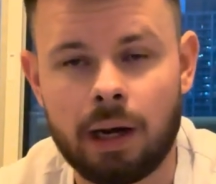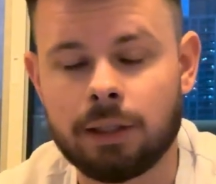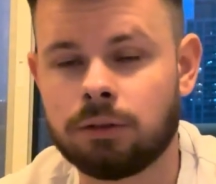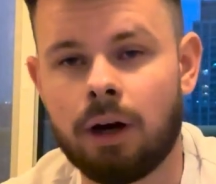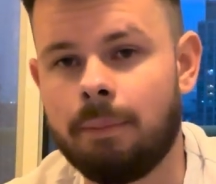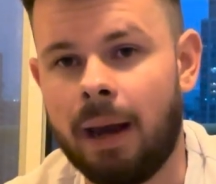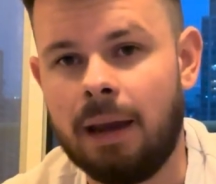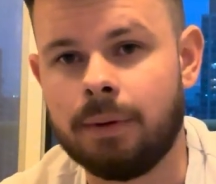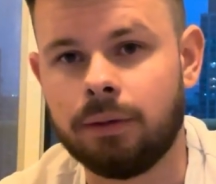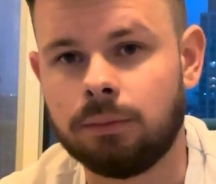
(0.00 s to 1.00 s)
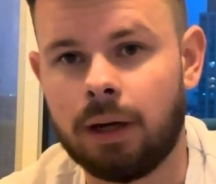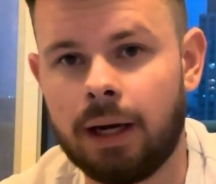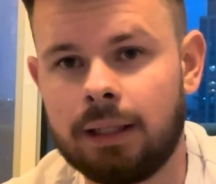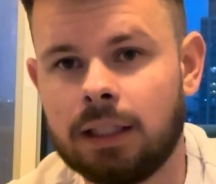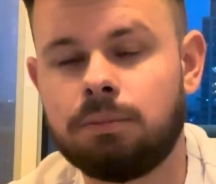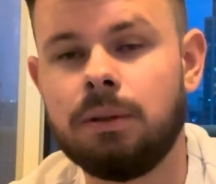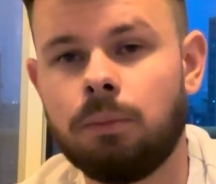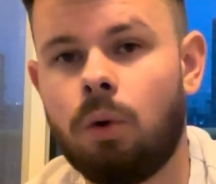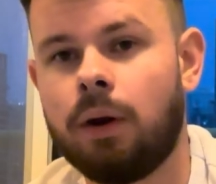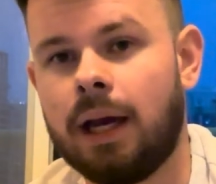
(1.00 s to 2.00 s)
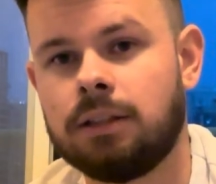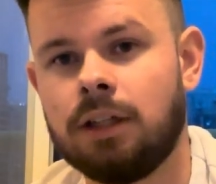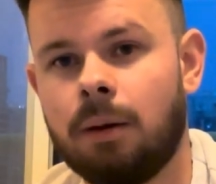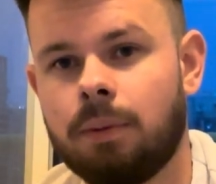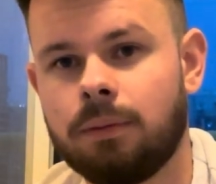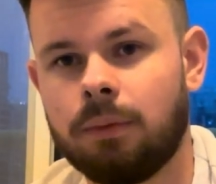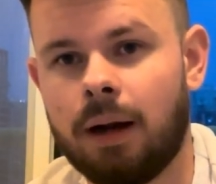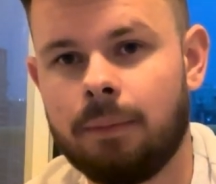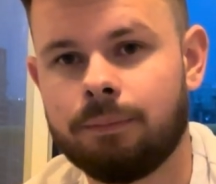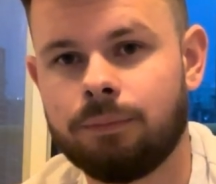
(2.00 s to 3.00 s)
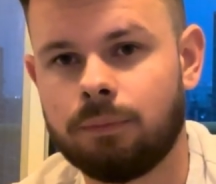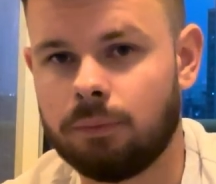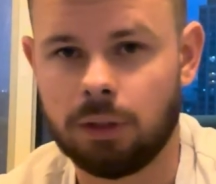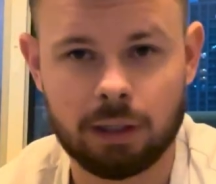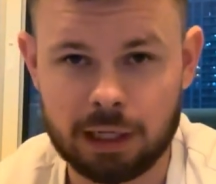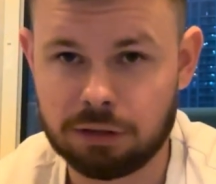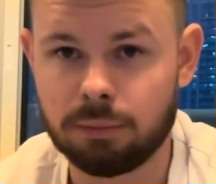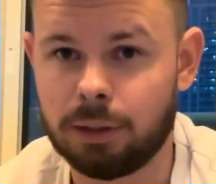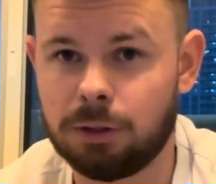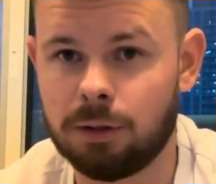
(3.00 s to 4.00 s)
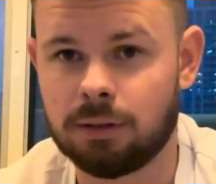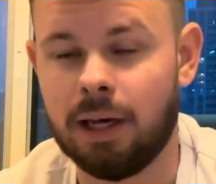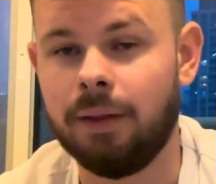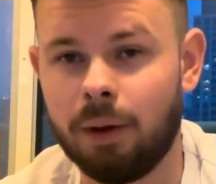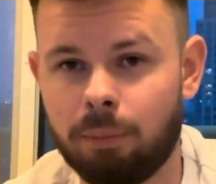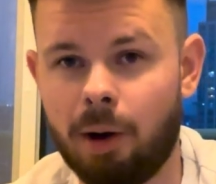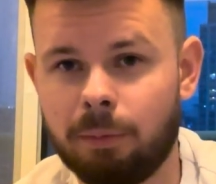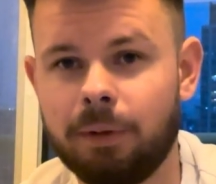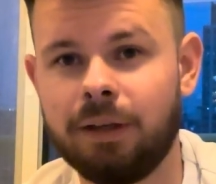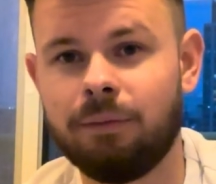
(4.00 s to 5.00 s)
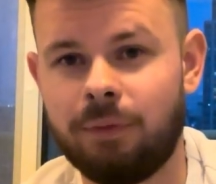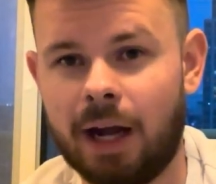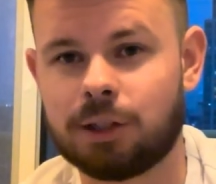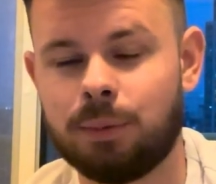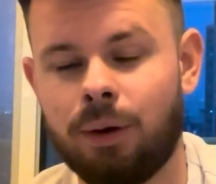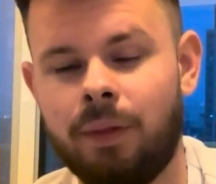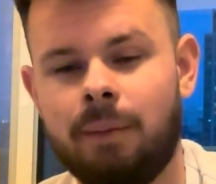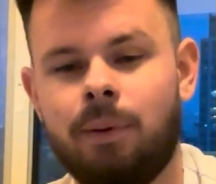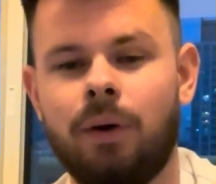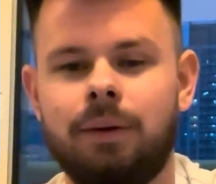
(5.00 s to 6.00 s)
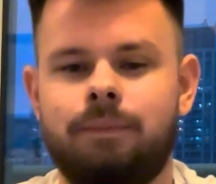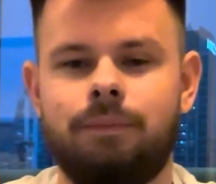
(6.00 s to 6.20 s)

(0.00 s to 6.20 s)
A Stripe payment, right? It gets me more gassed up, right? You can ask any of my students that. They'll probably vouch me on that point.